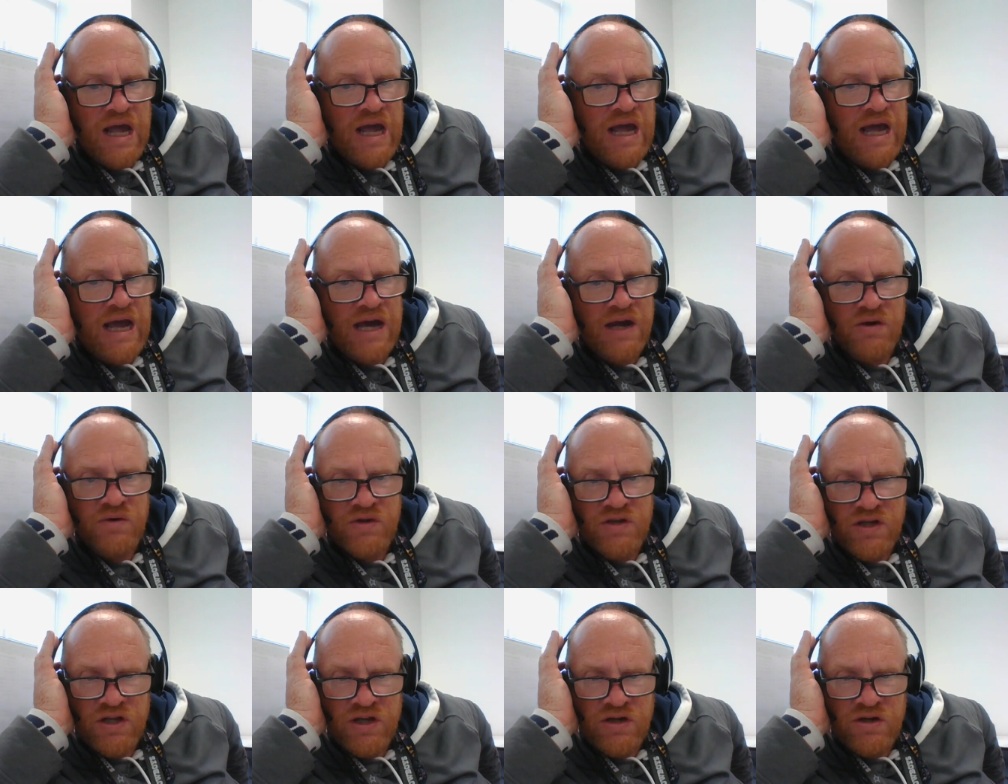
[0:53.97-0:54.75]
I
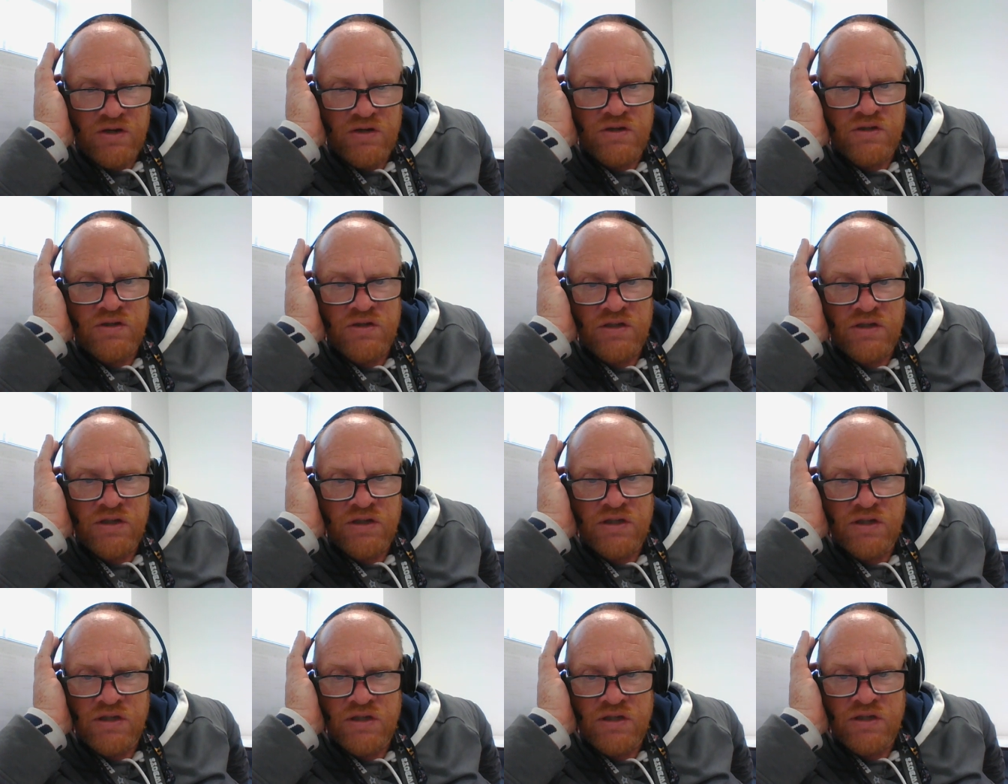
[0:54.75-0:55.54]
don't care.
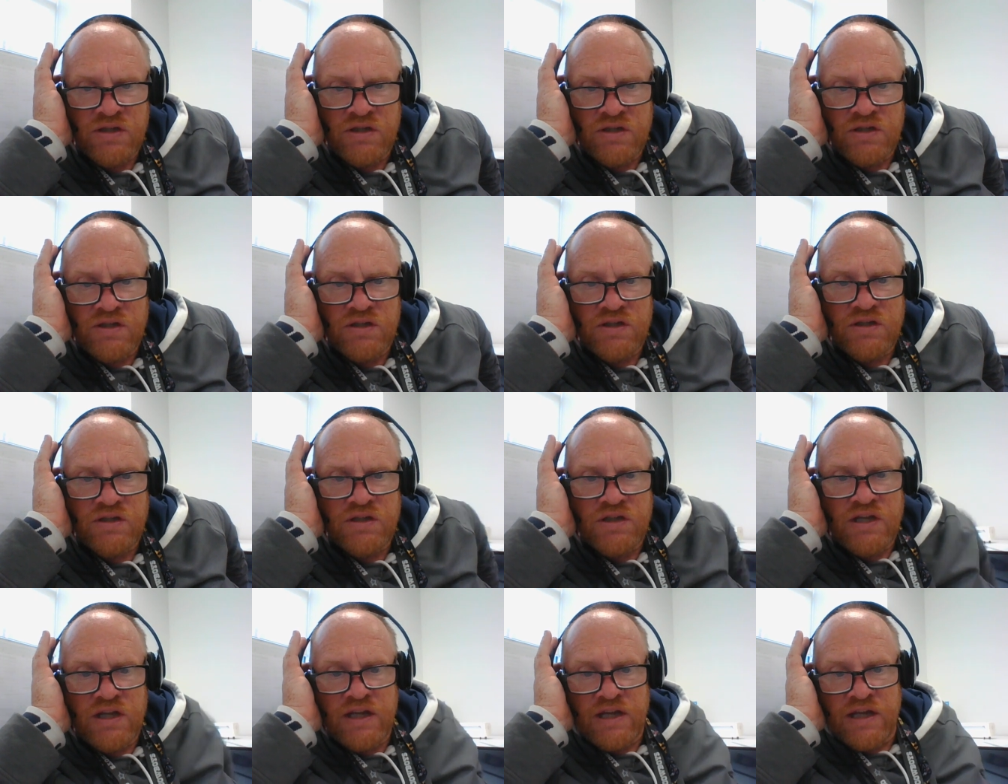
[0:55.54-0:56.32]

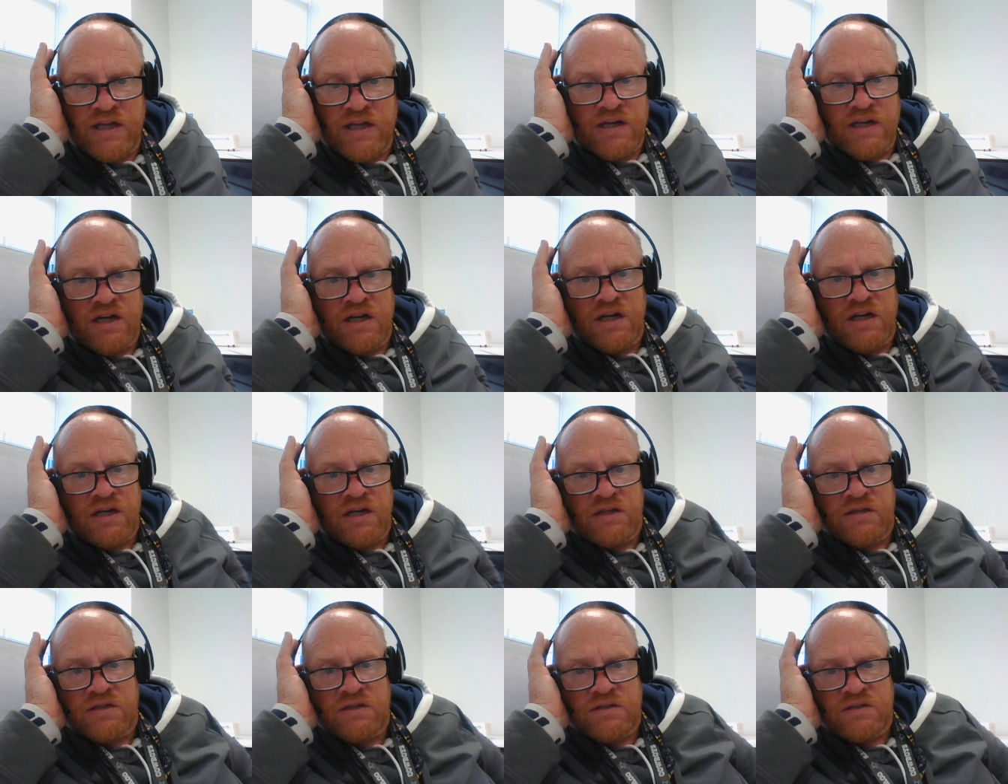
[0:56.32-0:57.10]
And,
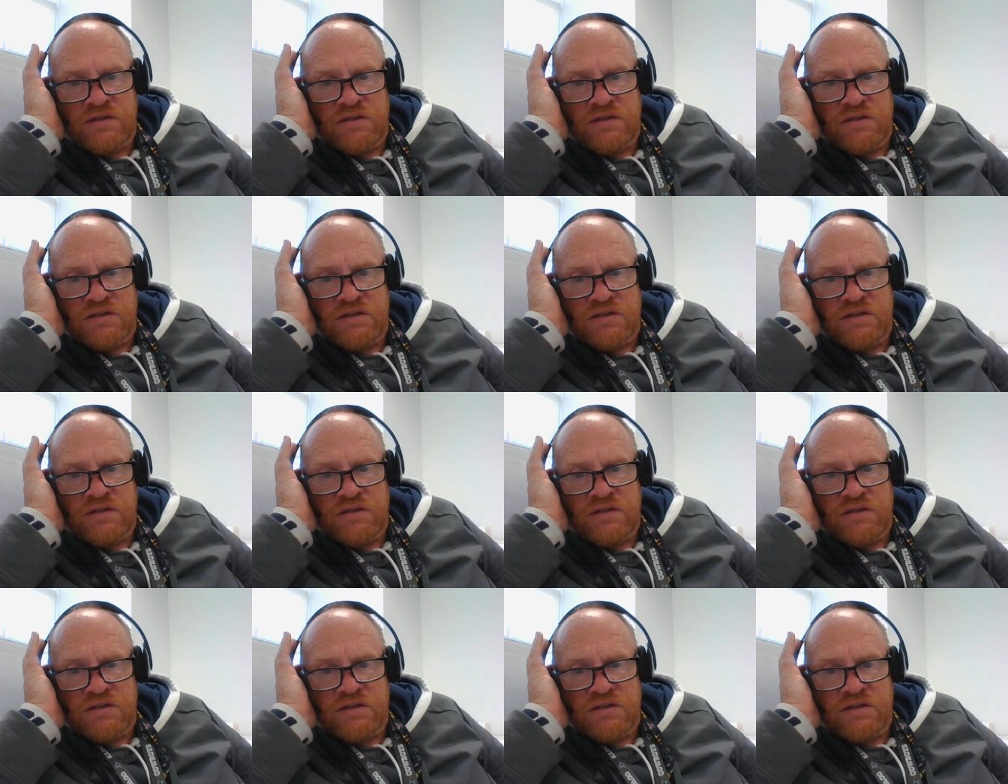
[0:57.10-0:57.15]
uh,